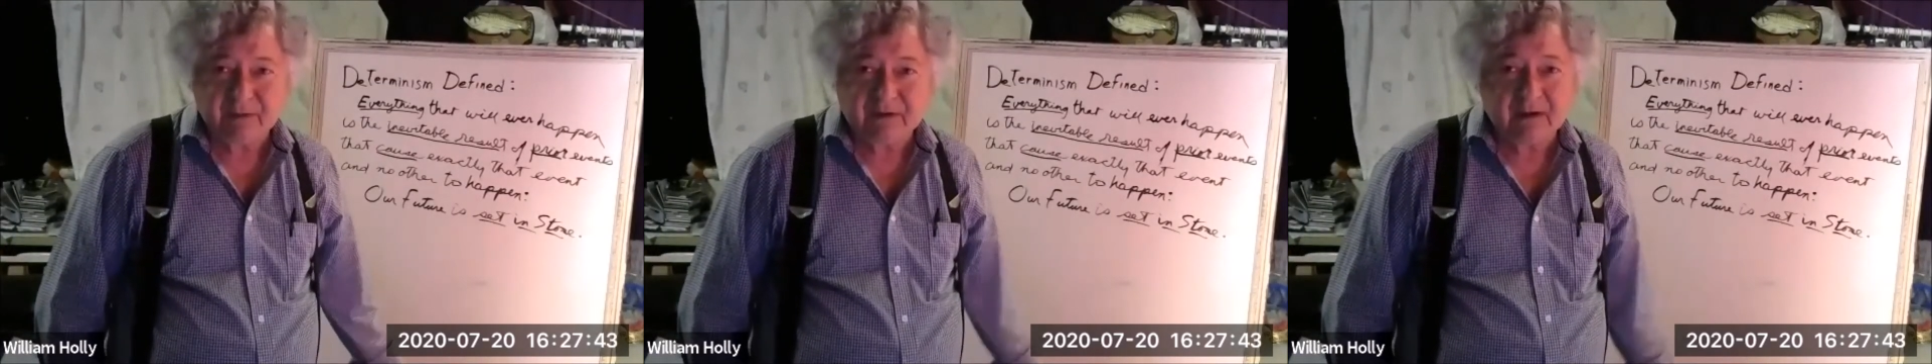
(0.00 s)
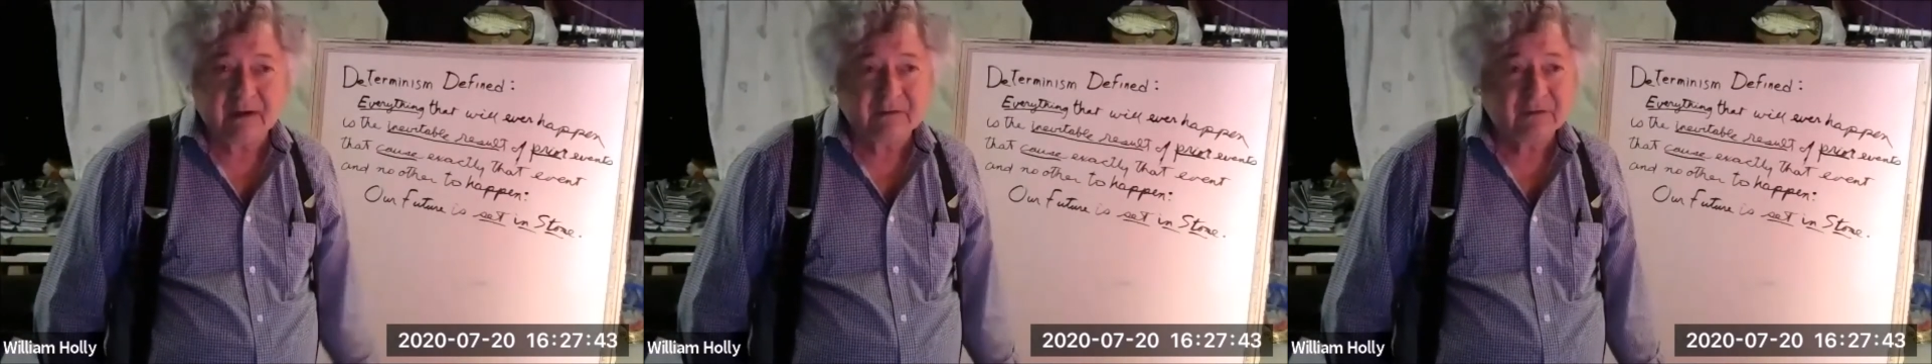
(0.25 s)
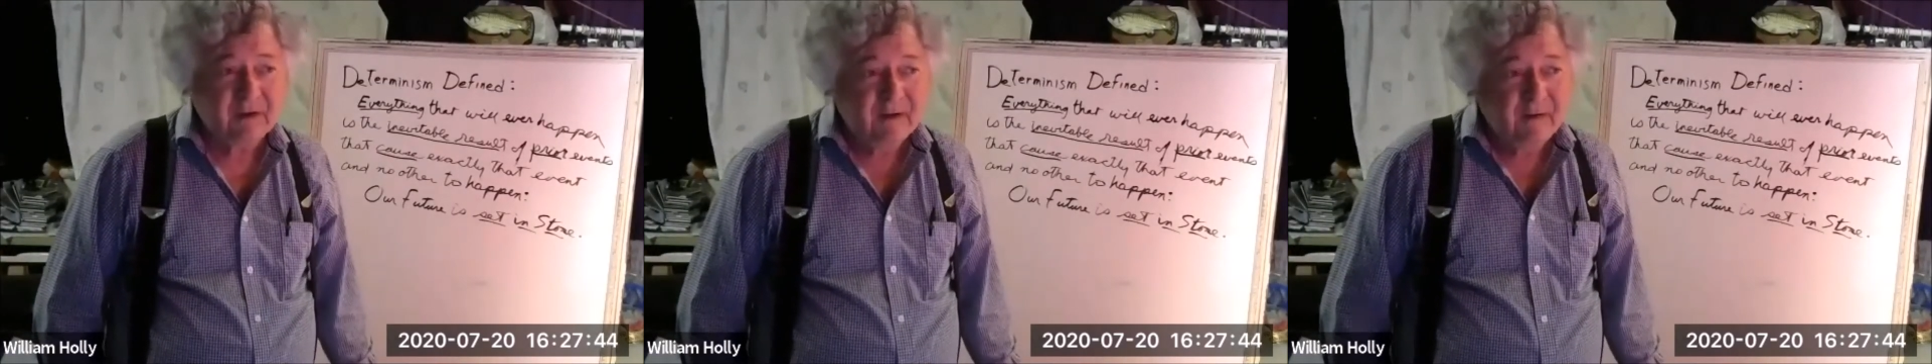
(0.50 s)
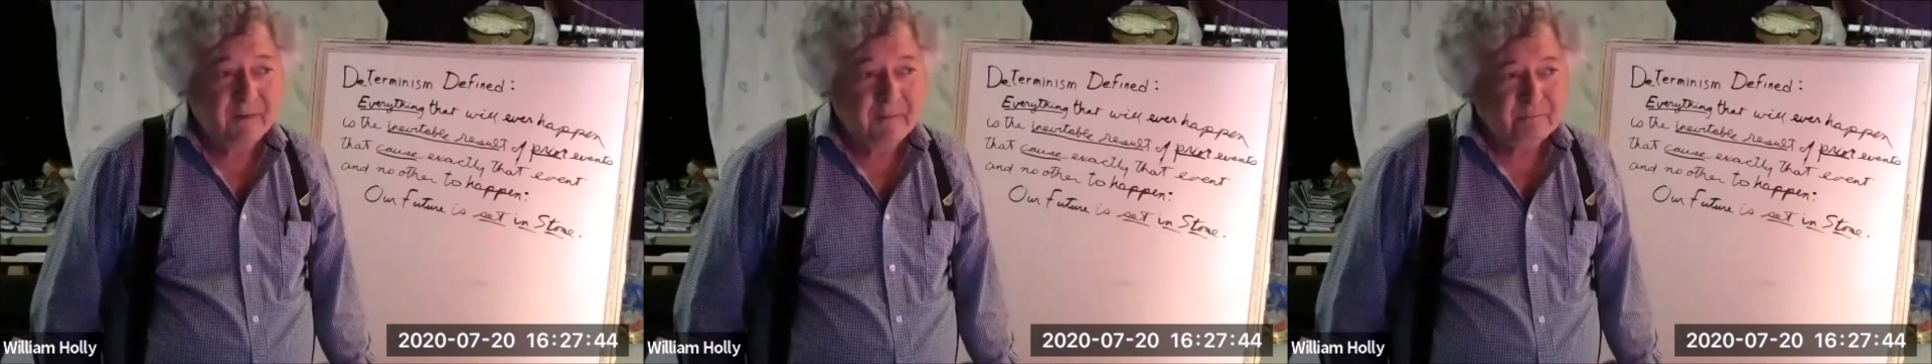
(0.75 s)
Because
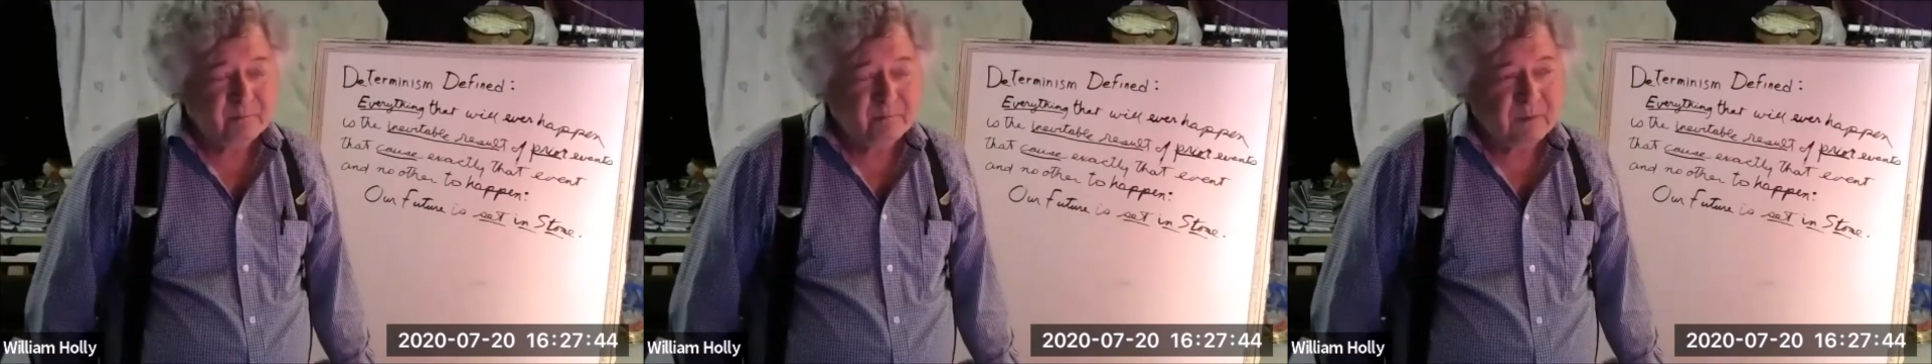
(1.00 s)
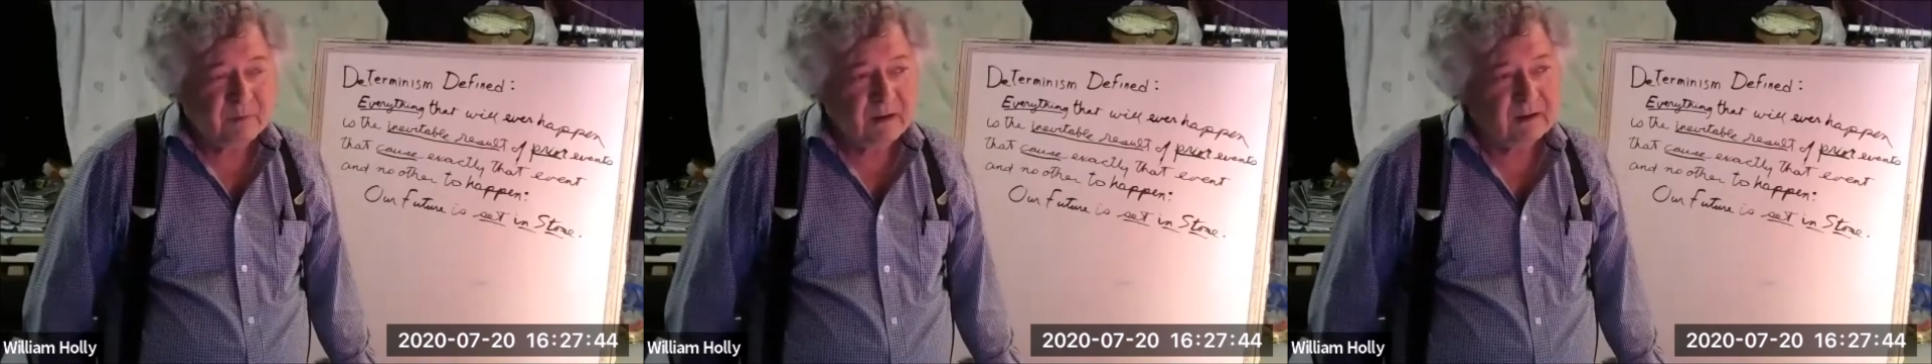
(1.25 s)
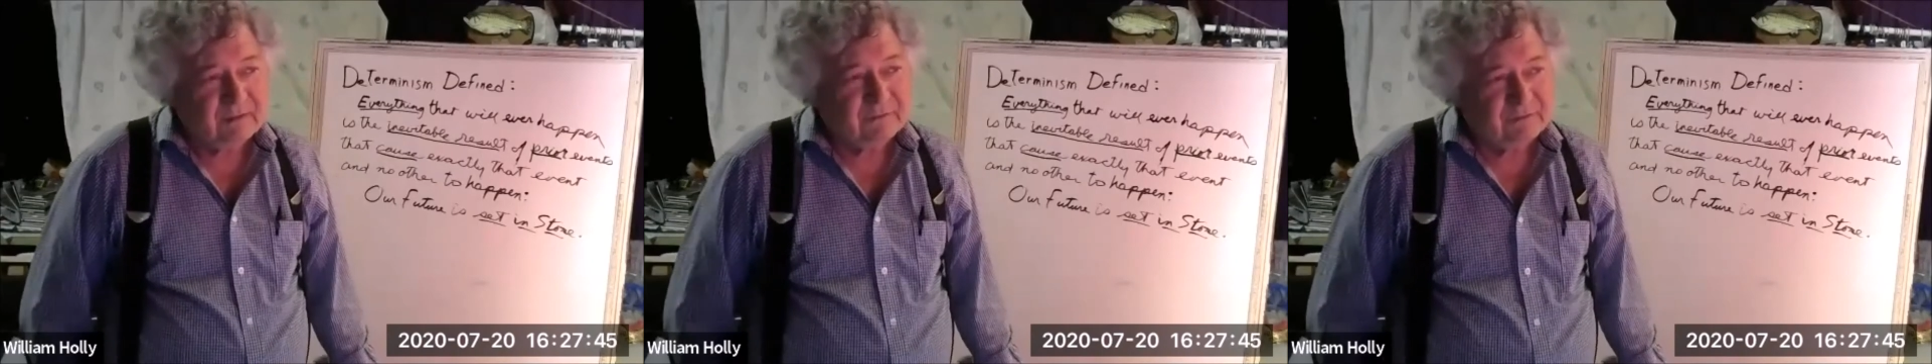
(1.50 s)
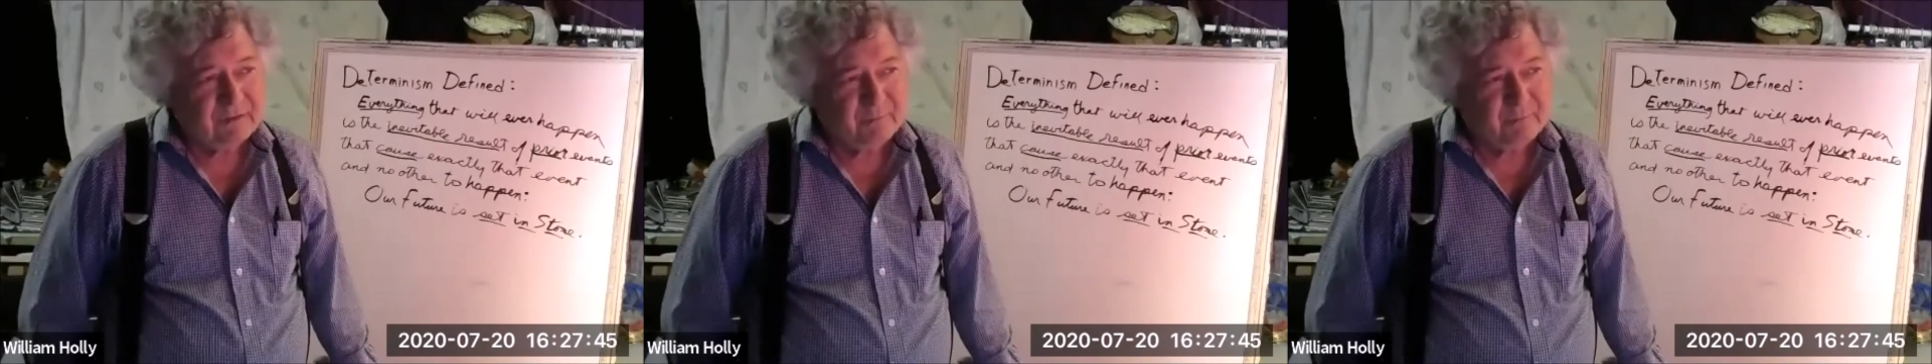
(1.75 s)
it can seem